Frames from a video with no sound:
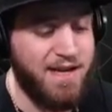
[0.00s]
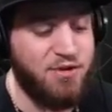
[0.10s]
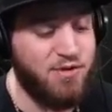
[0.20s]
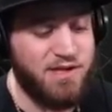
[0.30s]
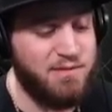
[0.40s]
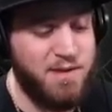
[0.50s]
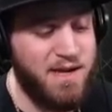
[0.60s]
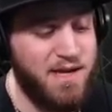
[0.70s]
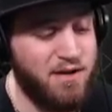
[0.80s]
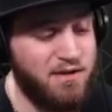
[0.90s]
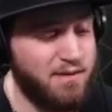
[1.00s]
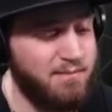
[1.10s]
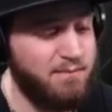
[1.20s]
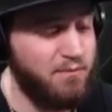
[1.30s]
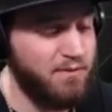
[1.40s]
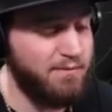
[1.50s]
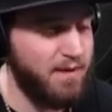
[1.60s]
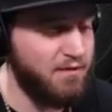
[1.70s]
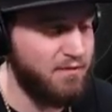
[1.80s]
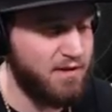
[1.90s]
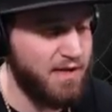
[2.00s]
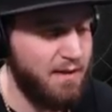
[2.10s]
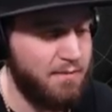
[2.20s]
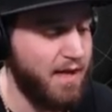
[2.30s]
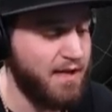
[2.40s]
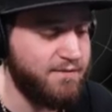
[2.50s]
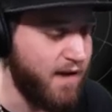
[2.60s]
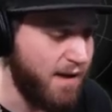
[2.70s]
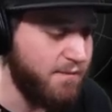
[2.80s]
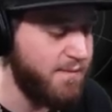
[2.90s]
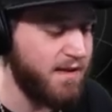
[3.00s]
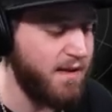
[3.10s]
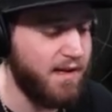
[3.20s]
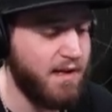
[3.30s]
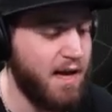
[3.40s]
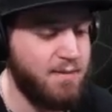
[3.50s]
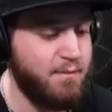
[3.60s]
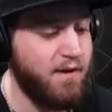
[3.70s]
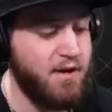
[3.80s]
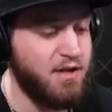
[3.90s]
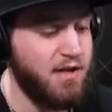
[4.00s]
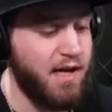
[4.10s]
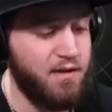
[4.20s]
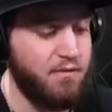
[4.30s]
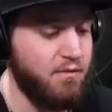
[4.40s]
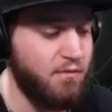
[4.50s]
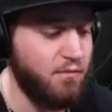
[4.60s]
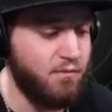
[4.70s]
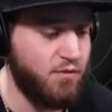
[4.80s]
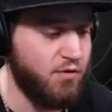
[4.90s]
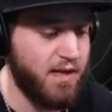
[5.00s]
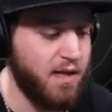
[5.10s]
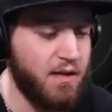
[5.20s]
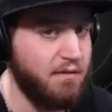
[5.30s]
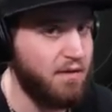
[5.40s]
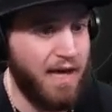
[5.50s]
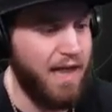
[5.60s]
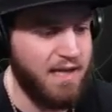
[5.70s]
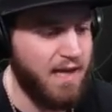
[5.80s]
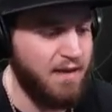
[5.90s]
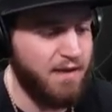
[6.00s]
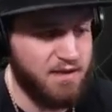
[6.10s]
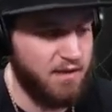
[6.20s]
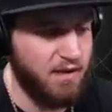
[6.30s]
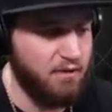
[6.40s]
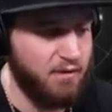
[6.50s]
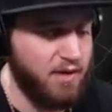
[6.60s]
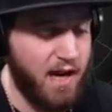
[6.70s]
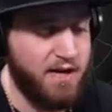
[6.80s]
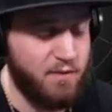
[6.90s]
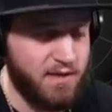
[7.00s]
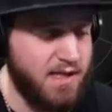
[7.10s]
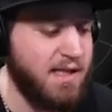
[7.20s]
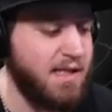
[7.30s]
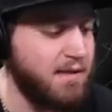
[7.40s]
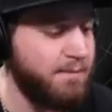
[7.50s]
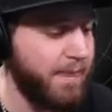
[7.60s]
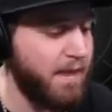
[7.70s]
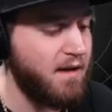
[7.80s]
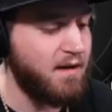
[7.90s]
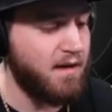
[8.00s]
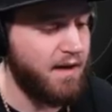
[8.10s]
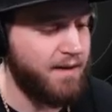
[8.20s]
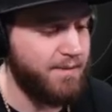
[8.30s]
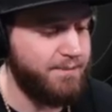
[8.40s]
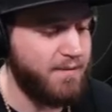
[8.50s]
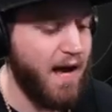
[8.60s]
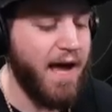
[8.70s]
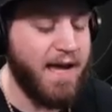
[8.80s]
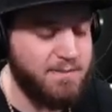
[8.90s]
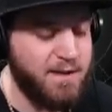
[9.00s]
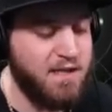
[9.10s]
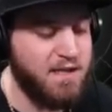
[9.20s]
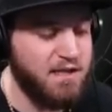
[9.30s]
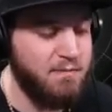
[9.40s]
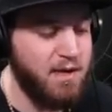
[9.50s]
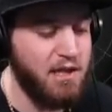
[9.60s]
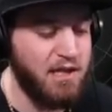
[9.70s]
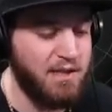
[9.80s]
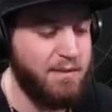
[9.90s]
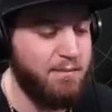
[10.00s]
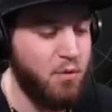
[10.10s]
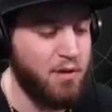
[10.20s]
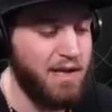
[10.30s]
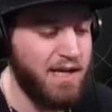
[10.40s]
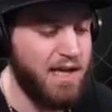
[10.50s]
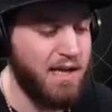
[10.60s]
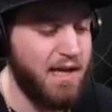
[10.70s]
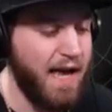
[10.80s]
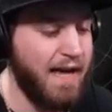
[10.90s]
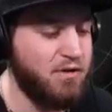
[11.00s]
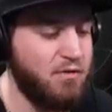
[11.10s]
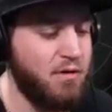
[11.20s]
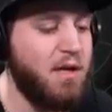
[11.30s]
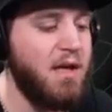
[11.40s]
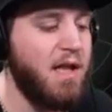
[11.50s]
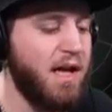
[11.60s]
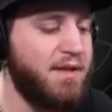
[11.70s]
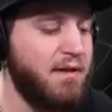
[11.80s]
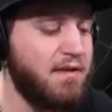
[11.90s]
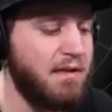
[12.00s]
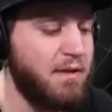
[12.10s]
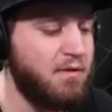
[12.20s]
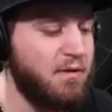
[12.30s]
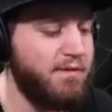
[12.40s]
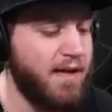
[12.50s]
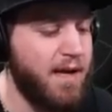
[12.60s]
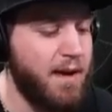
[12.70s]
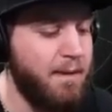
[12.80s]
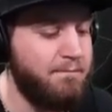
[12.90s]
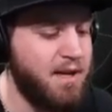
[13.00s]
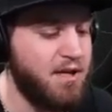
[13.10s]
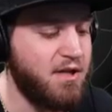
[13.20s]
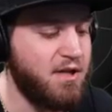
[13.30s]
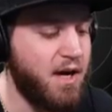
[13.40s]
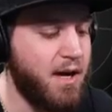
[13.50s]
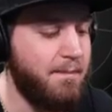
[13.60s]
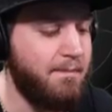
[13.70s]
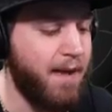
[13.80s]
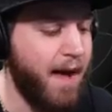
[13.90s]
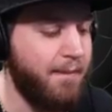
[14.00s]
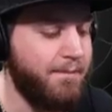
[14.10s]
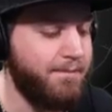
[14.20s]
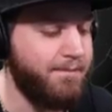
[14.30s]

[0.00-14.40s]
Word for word: interests me. I know some people wouldn't be interested in that, but that's fine with me. Like exploration, like through trekking, I like that. That's literally kind of what this is. I expected this to be a little bit more like that, like actual, like I thought it was gonna be sort of like missions on a map.